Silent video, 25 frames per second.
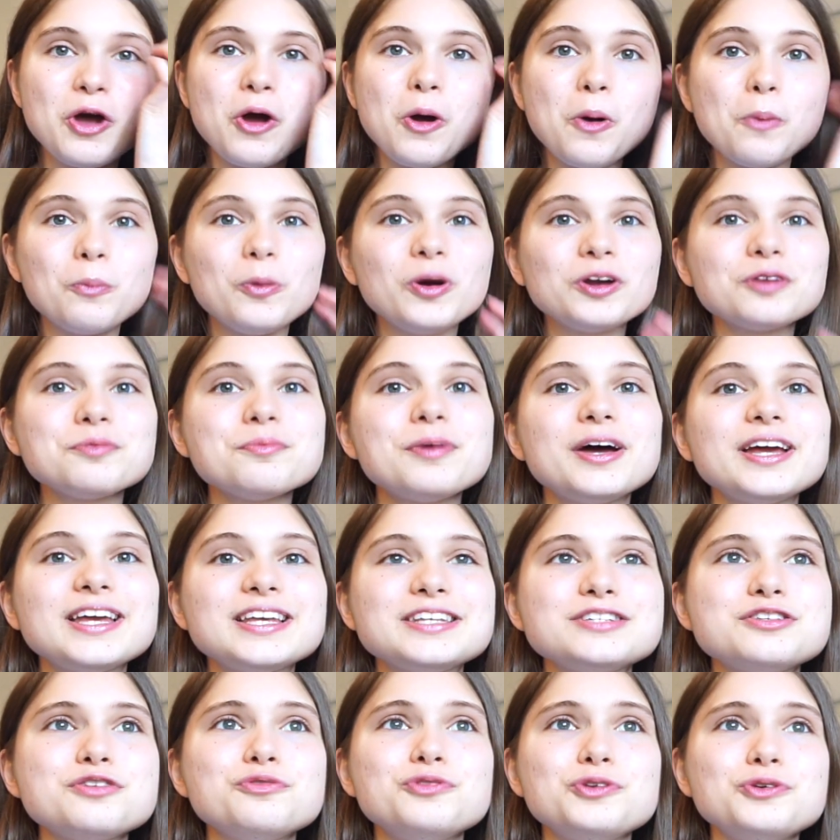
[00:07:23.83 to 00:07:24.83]
On one of my
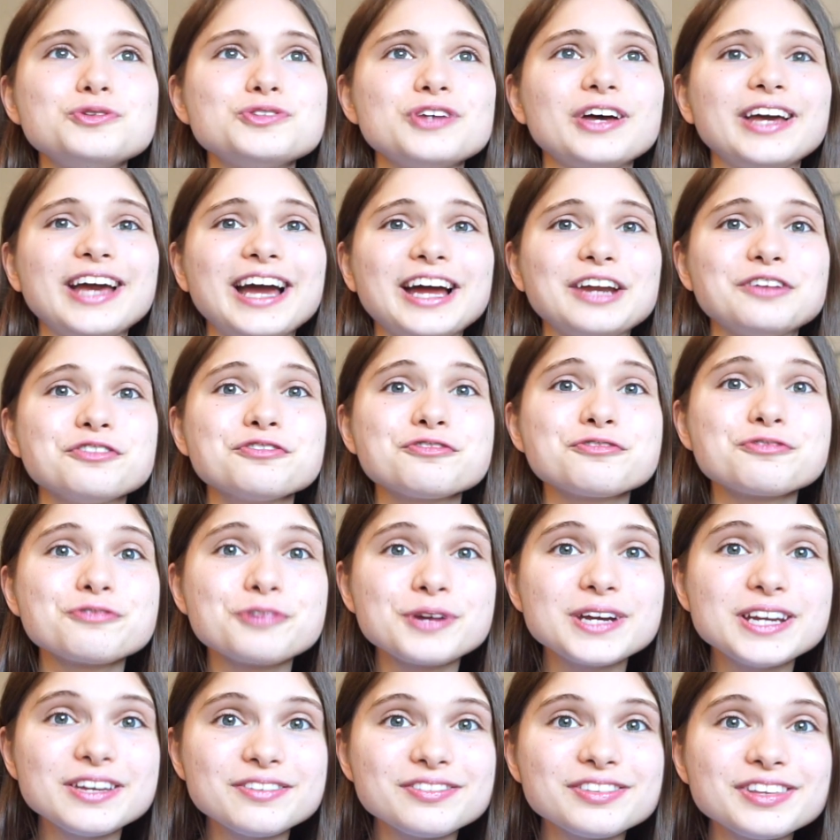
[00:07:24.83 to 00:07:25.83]
interviews, I had
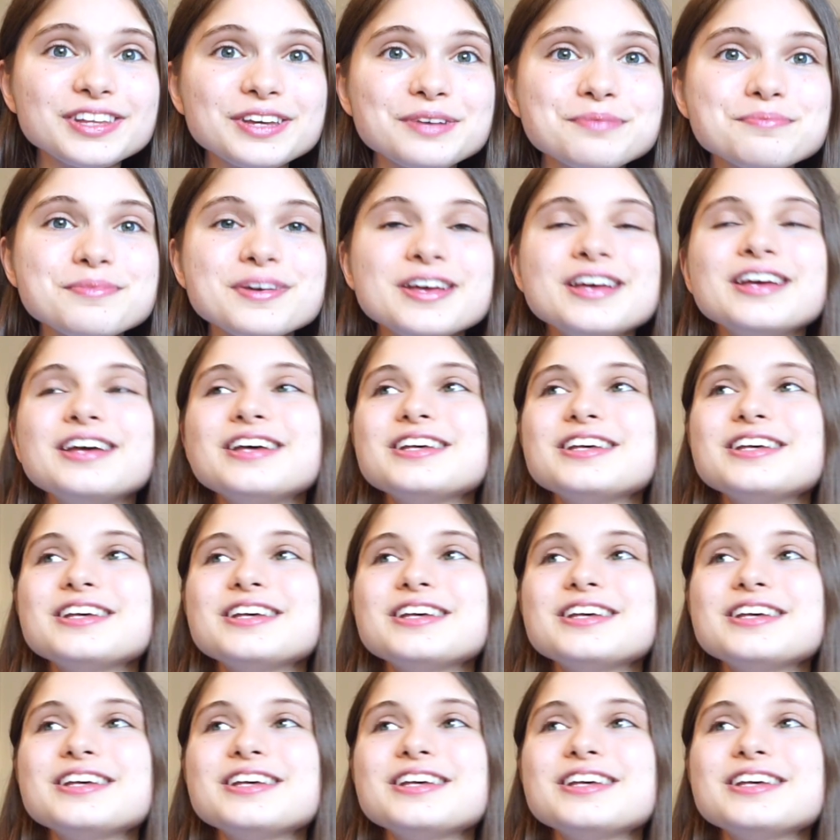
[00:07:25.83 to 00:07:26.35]
3 of them.